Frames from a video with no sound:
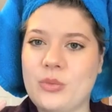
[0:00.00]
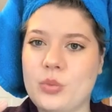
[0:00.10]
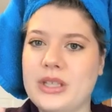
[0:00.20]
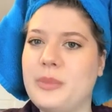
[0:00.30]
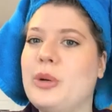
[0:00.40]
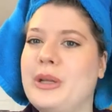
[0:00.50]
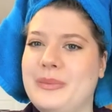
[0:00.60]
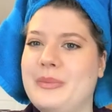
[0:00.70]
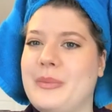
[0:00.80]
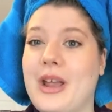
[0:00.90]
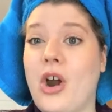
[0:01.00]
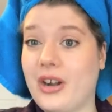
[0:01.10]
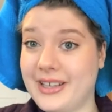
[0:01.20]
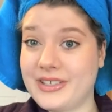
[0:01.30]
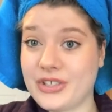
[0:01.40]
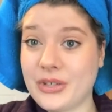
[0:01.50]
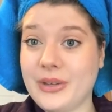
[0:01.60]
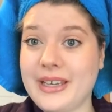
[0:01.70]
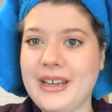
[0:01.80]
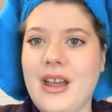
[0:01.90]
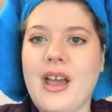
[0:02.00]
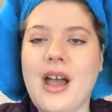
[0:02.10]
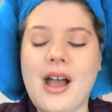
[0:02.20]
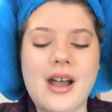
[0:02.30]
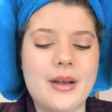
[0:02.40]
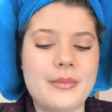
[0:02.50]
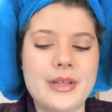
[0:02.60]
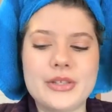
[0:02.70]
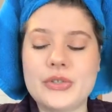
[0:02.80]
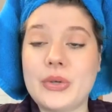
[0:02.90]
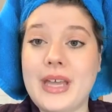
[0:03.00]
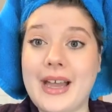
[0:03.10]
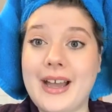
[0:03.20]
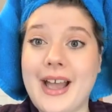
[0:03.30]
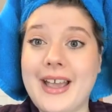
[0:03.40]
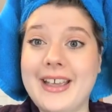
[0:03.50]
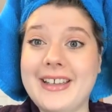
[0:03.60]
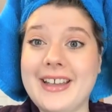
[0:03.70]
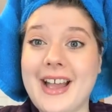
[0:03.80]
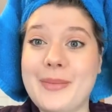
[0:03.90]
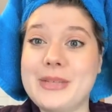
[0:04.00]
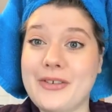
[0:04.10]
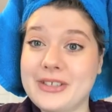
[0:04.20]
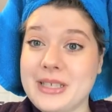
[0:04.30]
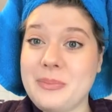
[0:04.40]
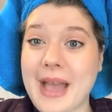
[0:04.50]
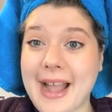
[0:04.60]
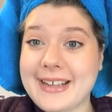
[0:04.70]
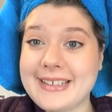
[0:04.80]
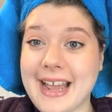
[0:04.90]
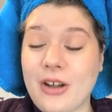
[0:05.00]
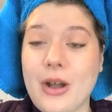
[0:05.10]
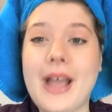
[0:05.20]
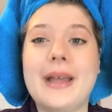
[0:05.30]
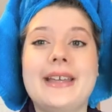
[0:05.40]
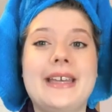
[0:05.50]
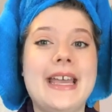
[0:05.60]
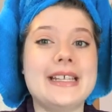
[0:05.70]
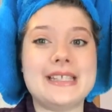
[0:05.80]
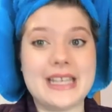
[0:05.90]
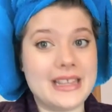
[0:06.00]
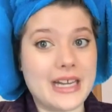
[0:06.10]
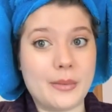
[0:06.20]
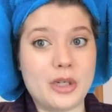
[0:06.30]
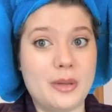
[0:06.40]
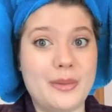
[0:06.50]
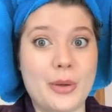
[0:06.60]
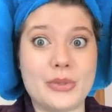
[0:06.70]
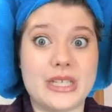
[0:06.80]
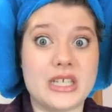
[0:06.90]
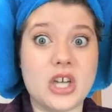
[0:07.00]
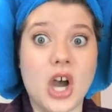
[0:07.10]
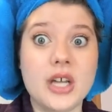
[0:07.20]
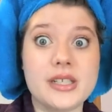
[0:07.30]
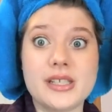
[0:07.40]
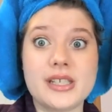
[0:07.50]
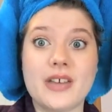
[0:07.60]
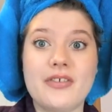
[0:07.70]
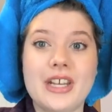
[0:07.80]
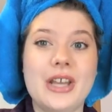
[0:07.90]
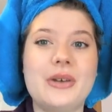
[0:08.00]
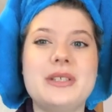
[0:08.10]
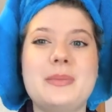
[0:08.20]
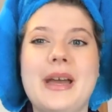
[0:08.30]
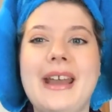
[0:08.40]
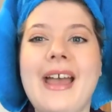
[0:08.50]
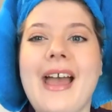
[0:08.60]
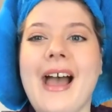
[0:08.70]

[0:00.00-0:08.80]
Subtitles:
really put my heart into it. So yeah, I'm definitely back now. I can't say that I'm going to be posting tons of videos, but